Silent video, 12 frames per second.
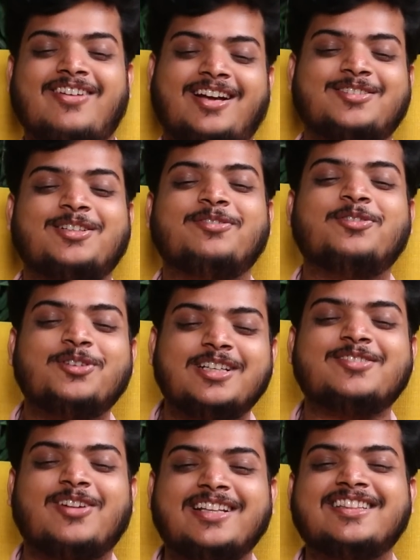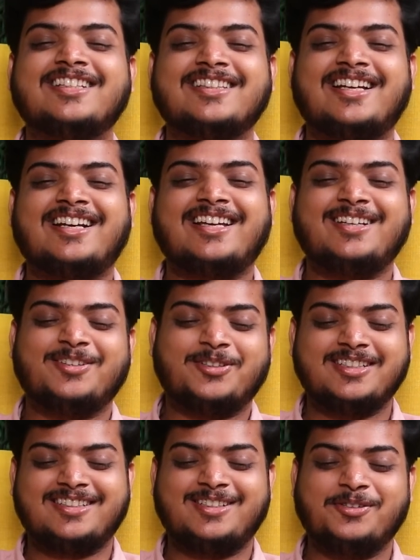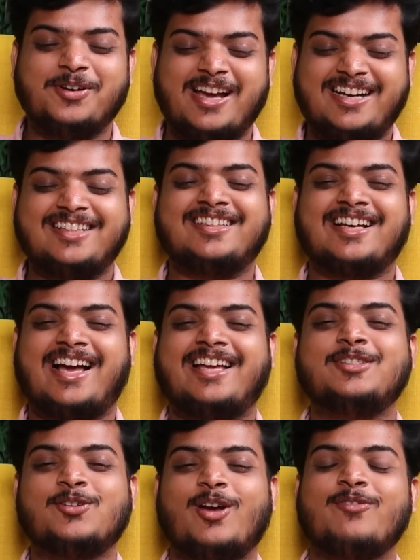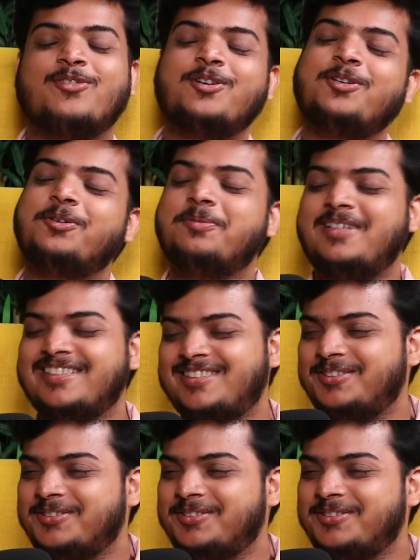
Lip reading: Actually, food is one thing that I don't do anything. I enjoy food too much